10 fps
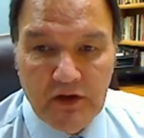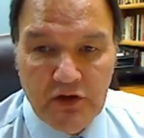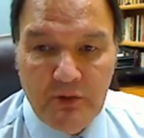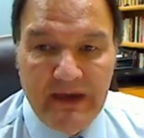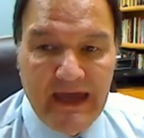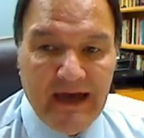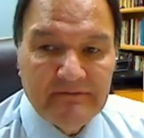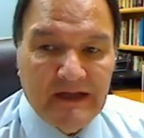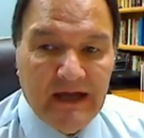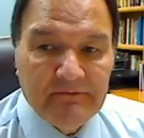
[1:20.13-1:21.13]
you may
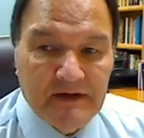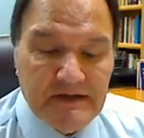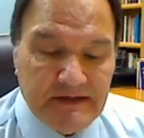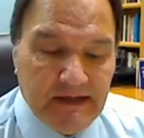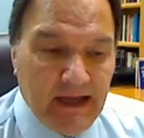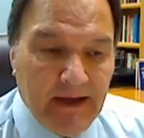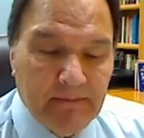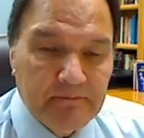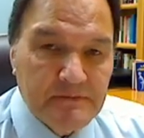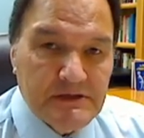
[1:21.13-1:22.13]
have life in his
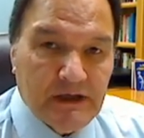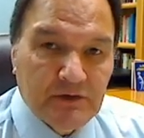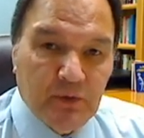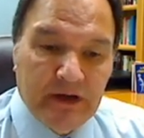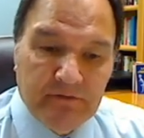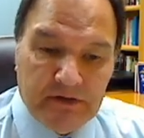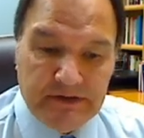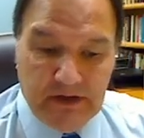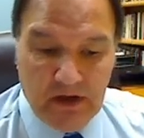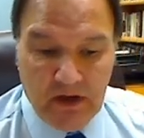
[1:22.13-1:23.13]
name." John 20,
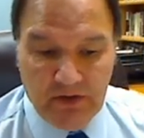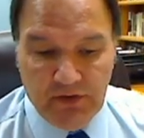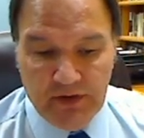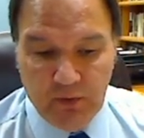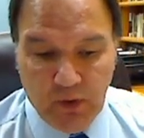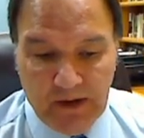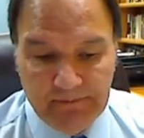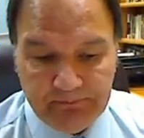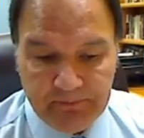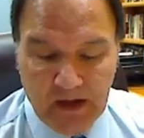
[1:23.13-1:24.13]
verse 31.
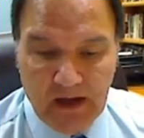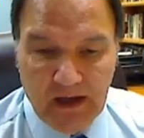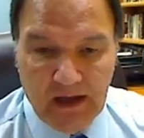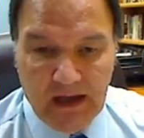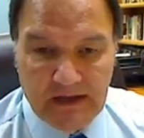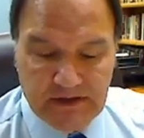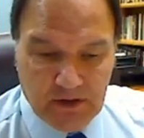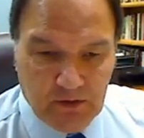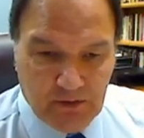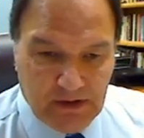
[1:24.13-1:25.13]
And
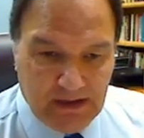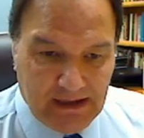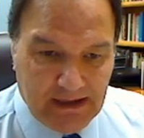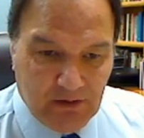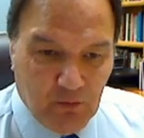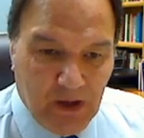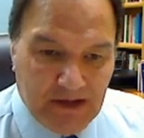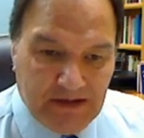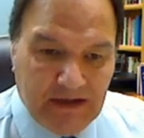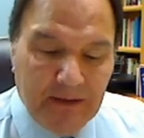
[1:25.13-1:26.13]
so,
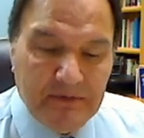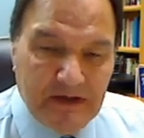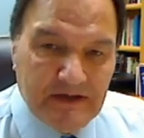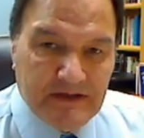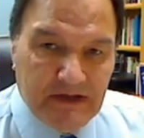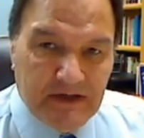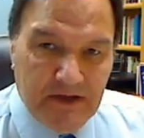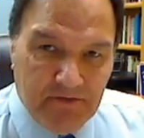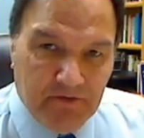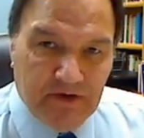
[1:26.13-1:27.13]
while some consider
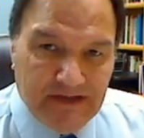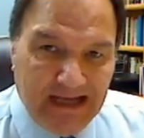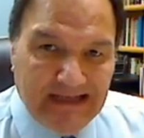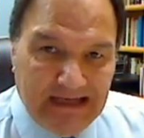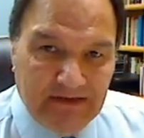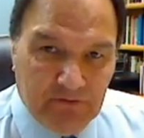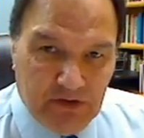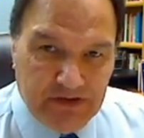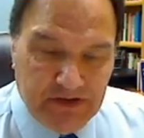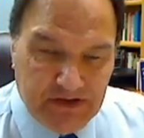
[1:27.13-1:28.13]
the first 18
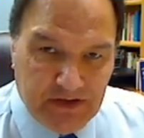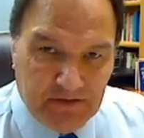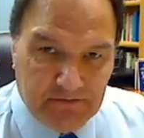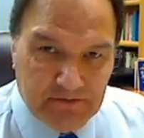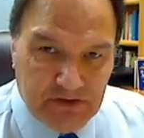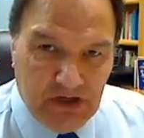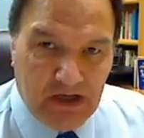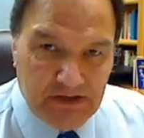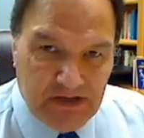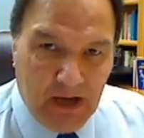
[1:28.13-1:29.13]
verses of
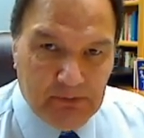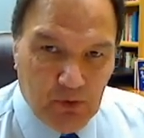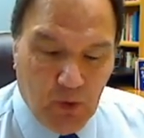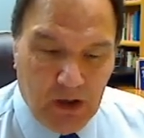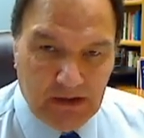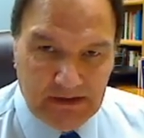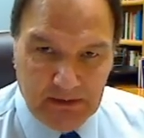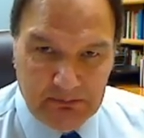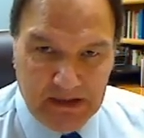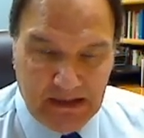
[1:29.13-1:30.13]
John chapter 1
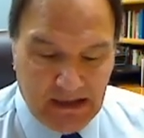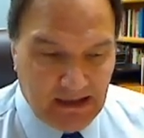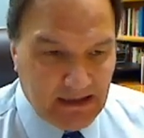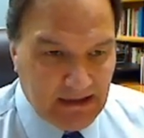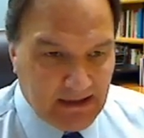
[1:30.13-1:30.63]
to be a